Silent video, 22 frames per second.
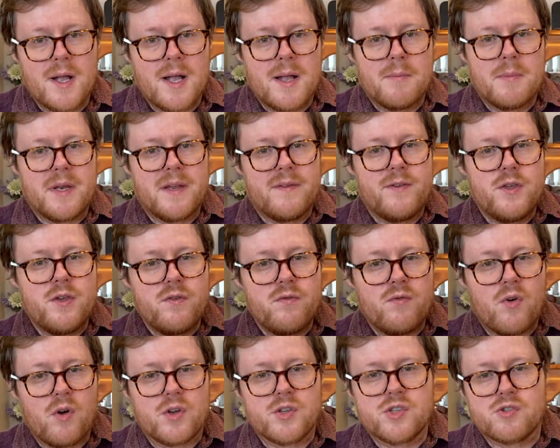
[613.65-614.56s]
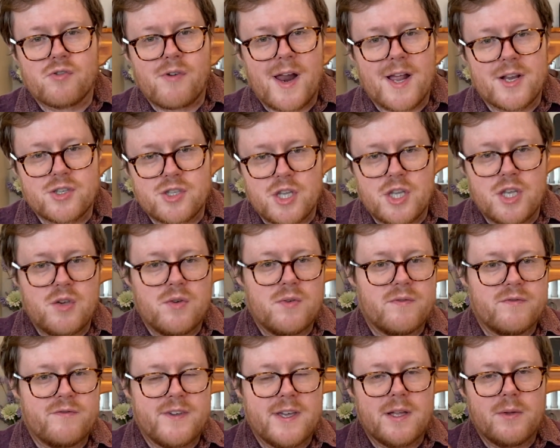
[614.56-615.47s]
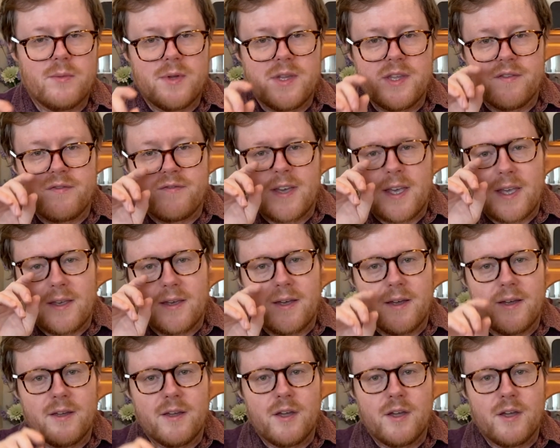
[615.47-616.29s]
But if you've got a scratch that you can feel with your finger,